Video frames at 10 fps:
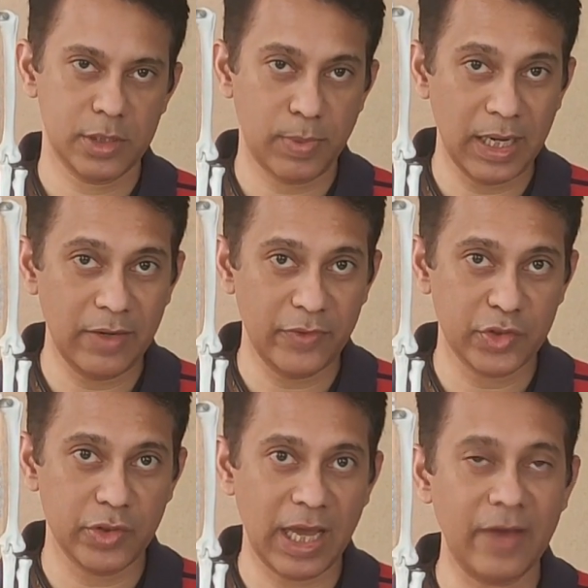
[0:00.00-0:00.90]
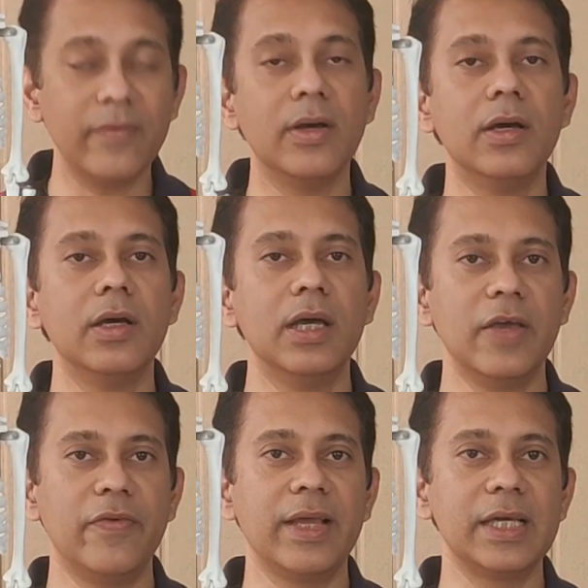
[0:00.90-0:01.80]
splint which you have.
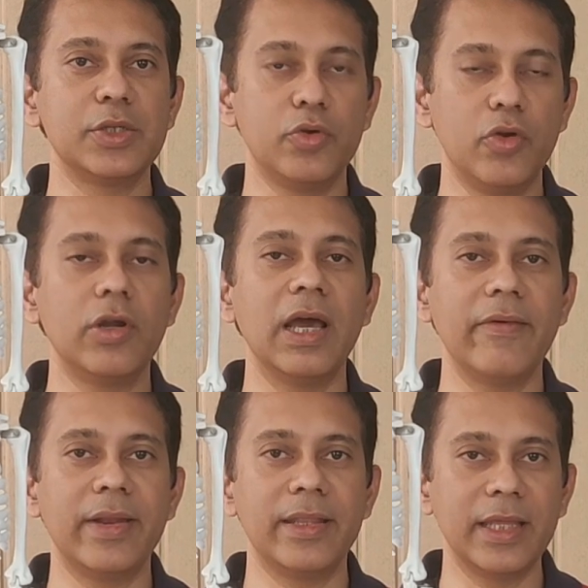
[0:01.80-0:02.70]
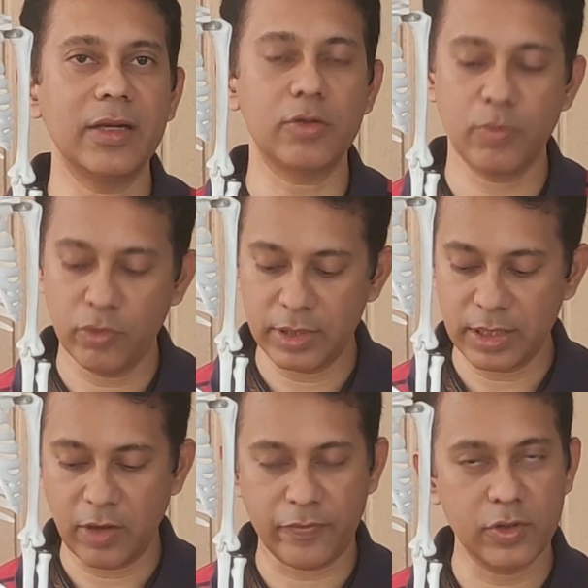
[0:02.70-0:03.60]
If in case you don't have anything to move,
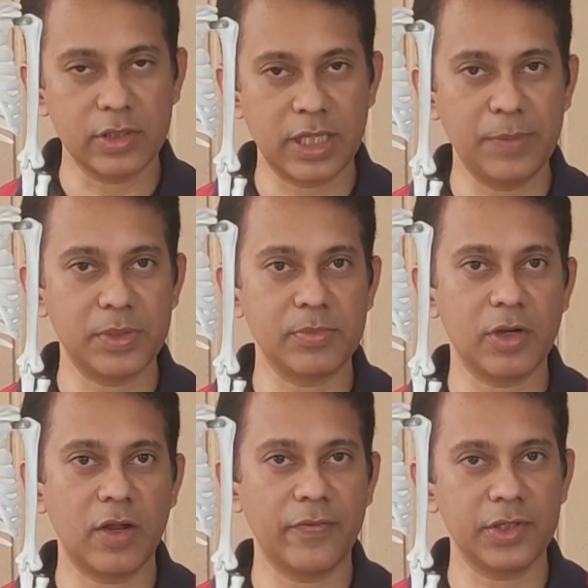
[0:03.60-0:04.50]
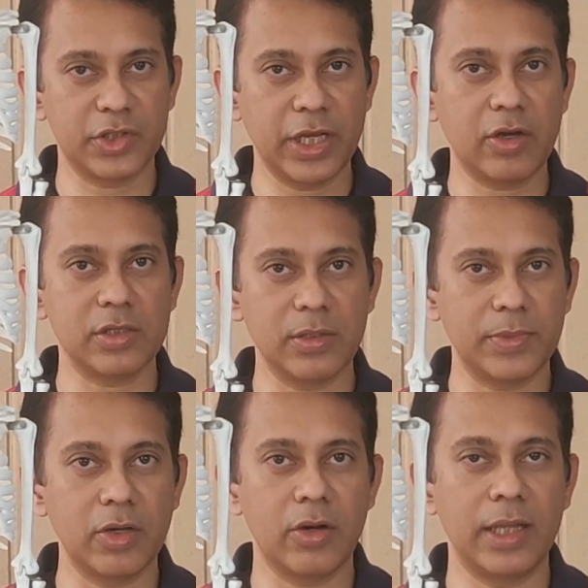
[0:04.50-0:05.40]
then of course keep some sort of a stick or
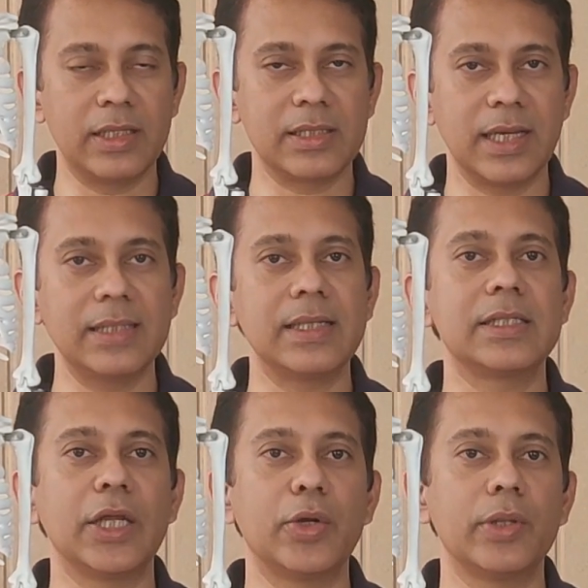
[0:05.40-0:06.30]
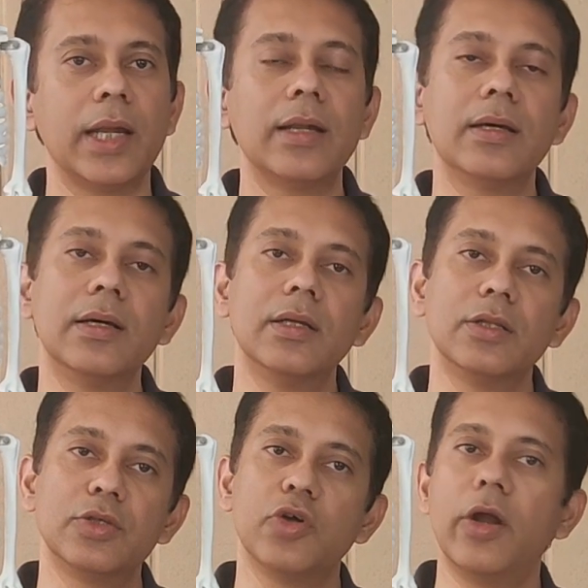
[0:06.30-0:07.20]
something on either side and see to that
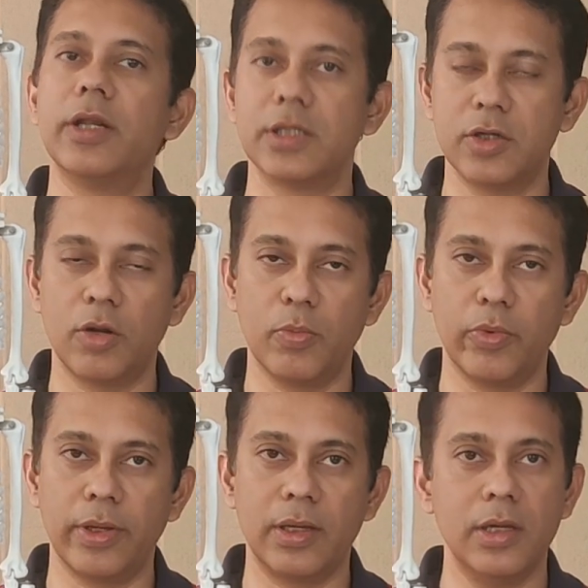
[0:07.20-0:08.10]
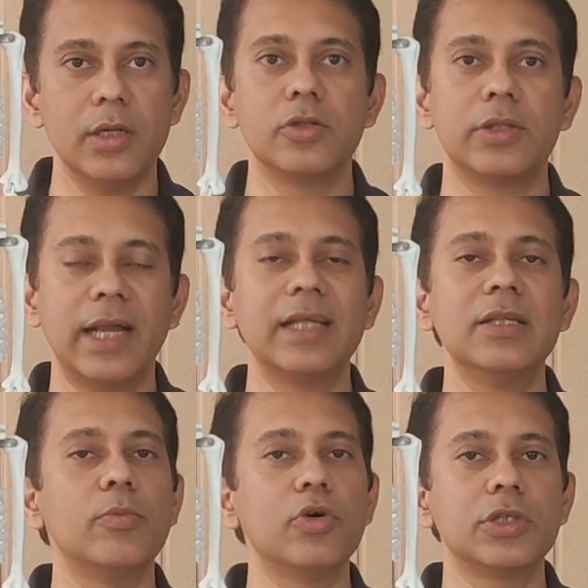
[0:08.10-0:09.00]
the joint is not moving. So that
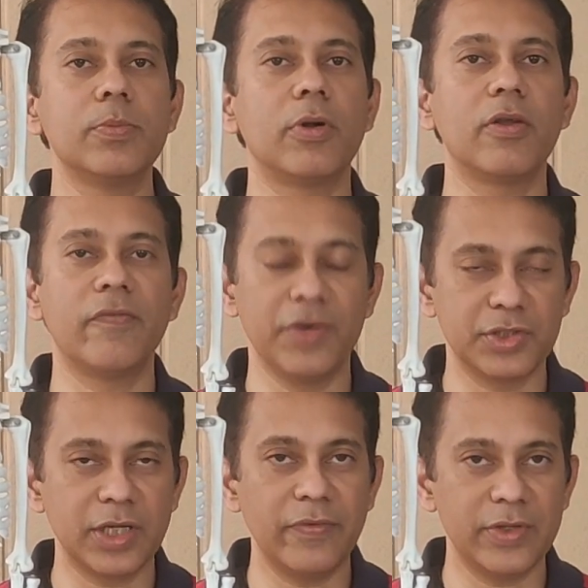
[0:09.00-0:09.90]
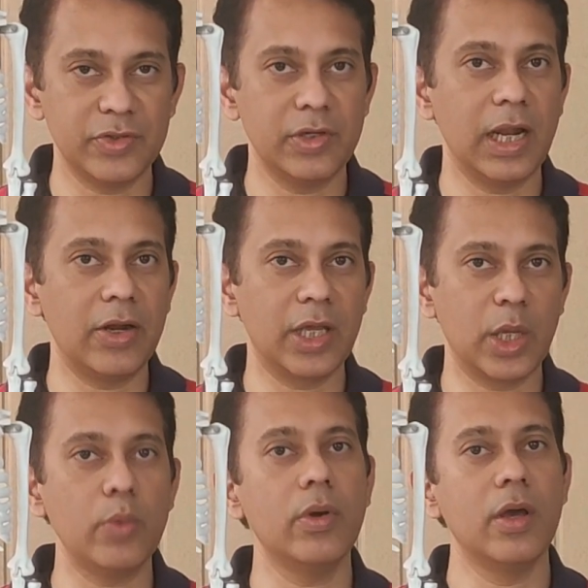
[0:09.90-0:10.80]
is the most important first aid which you will have to
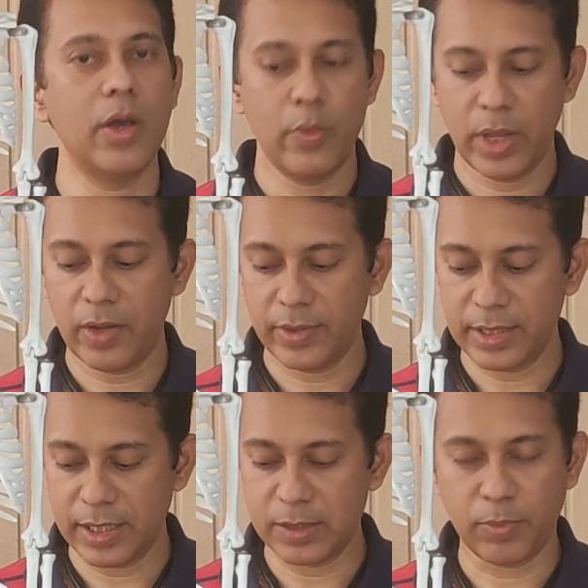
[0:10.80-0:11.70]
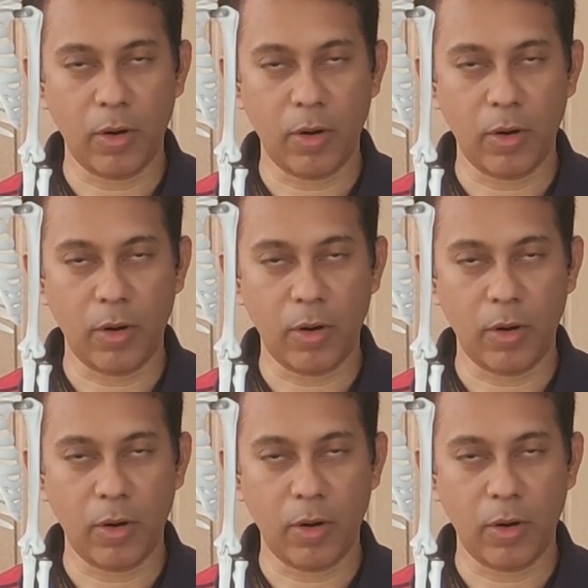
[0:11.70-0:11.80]
give whenever there is a